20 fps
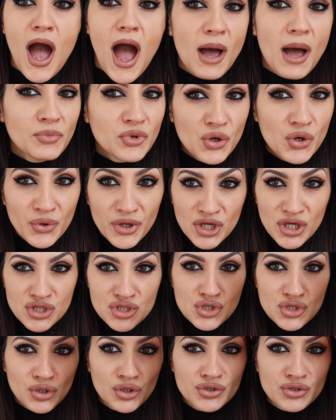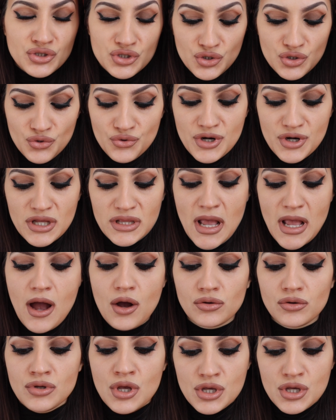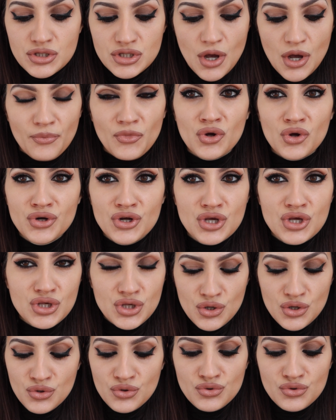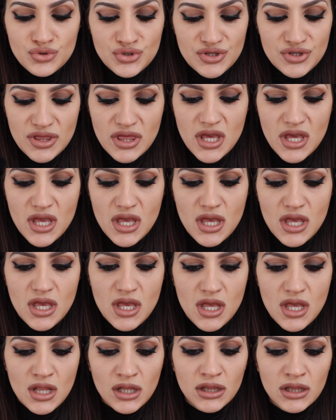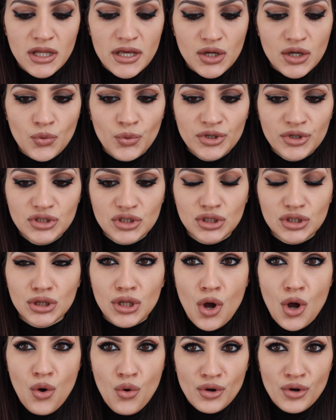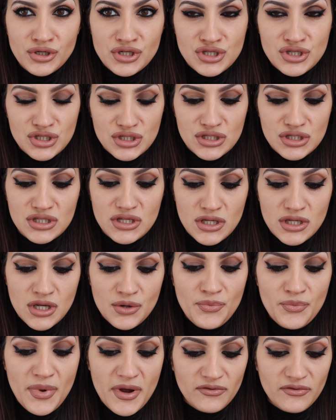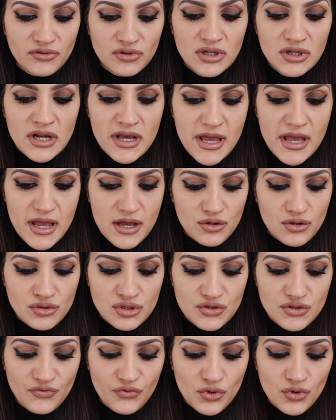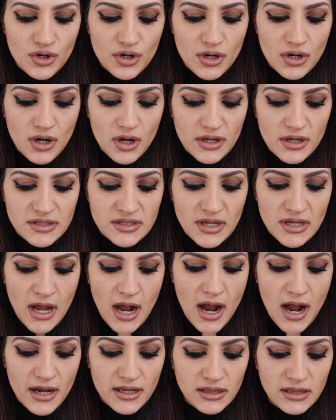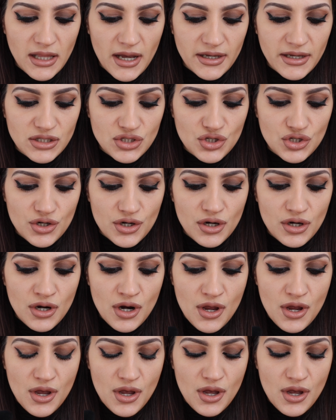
I'm going into contouring now, so I'm gonna use the Liquid Glow Anastasia Beverly Hills as a highlighter.